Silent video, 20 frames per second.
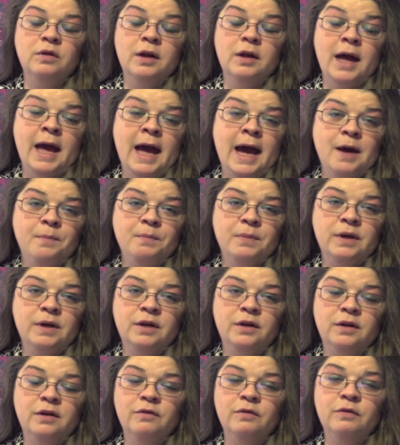
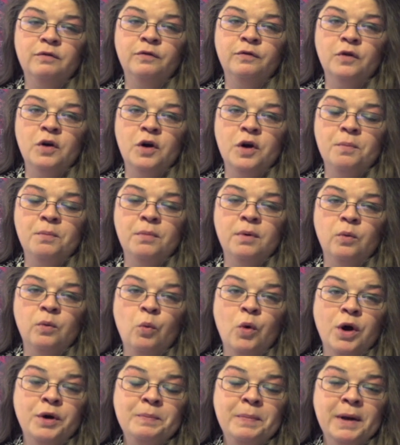happen from
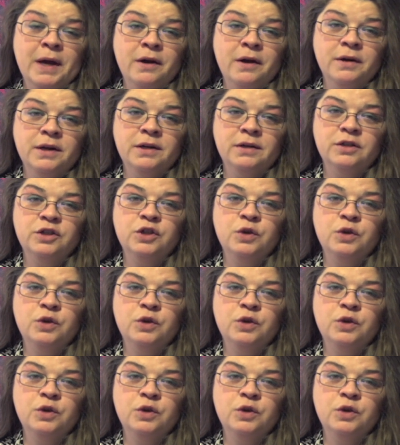one parent